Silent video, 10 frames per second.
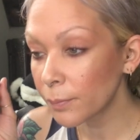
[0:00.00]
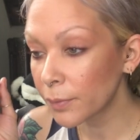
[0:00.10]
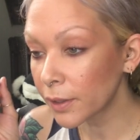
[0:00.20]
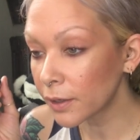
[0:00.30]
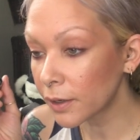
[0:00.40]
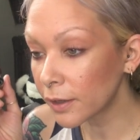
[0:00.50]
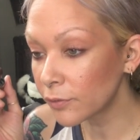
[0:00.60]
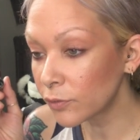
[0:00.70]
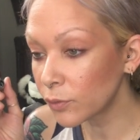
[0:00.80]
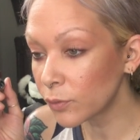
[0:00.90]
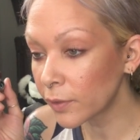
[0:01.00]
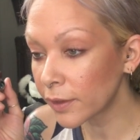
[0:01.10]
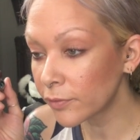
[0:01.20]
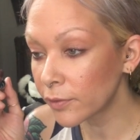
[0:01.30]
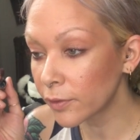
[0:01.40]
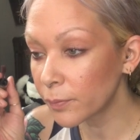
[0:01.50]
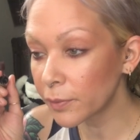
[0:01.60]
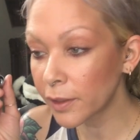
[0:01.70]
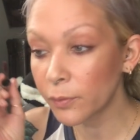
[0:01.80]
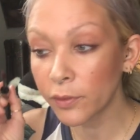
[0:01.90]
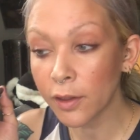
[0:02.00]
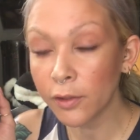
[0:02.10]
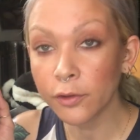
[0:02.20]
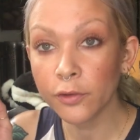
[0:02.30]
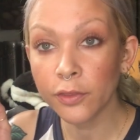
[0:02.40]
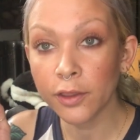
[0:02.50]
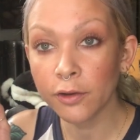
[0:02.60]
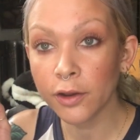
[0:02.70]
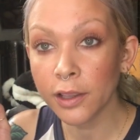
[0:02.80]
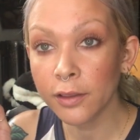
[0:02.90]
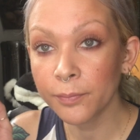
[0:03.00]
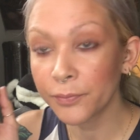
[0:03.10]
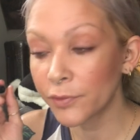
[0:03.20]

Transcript: but I do like to play with color theory.